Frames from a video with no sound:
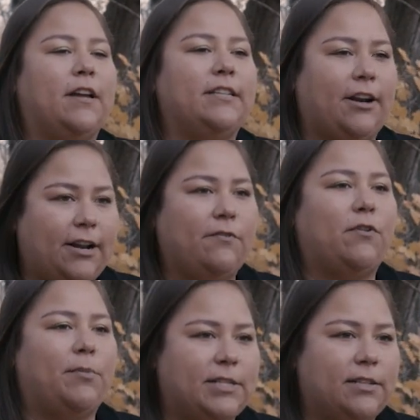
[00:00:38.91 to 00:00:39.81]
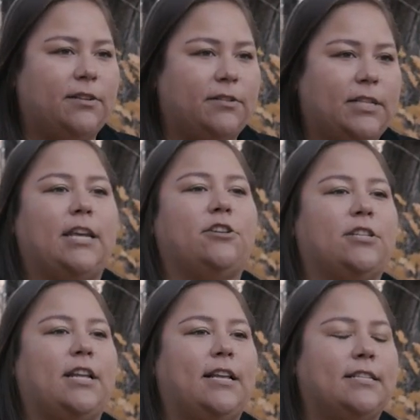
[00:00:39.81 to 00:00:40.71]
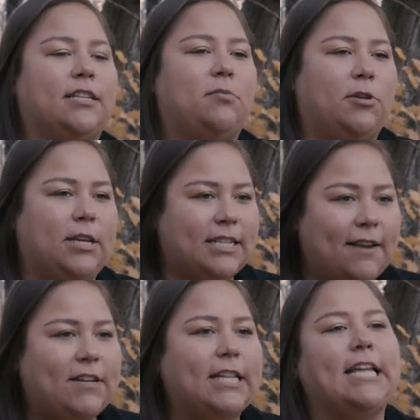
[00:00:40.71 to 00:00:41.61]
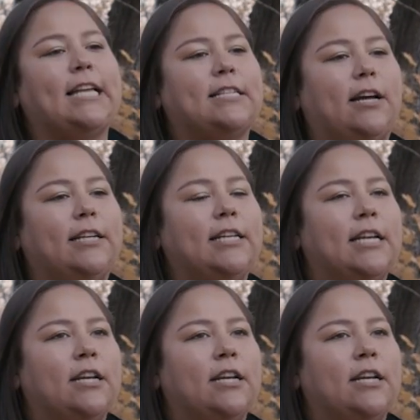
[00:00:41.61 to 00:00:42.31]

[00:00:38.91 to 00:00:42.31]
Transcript: the Ontario Native Women's Association as the Community Safety Liaison